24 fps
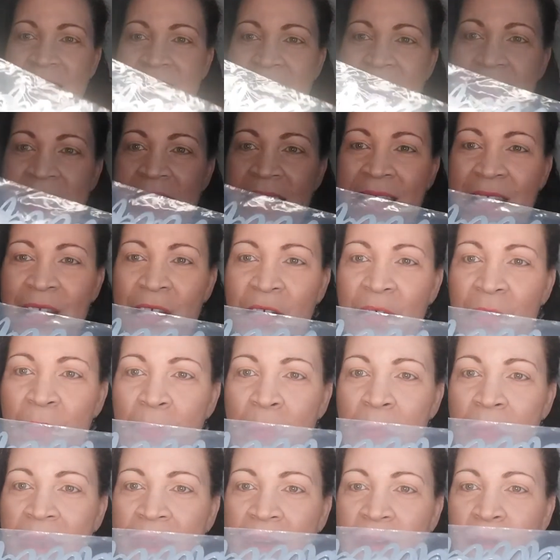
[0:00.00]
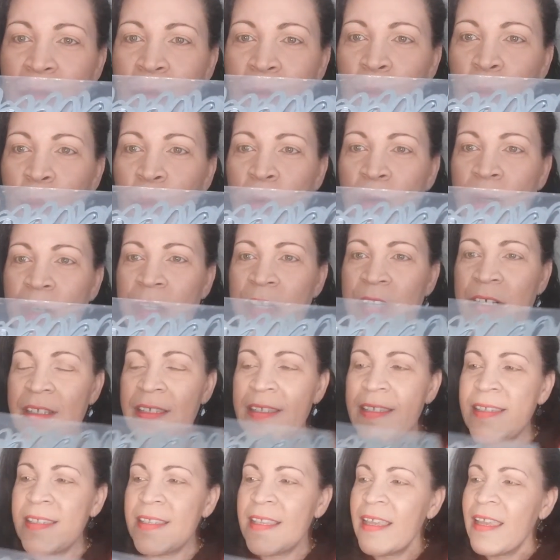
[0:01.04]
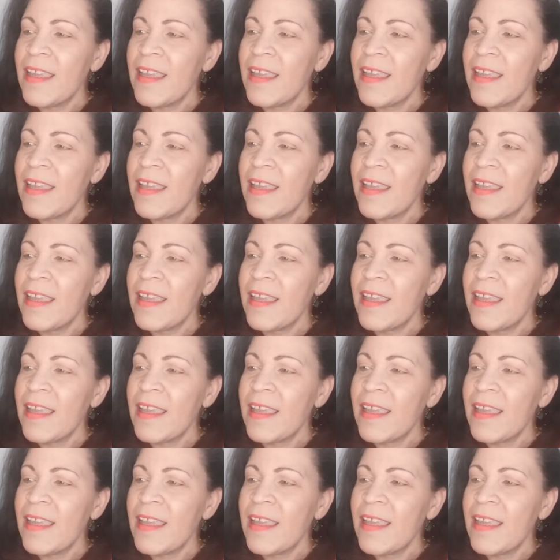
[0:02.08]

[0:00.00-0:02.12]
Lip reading: These are metal words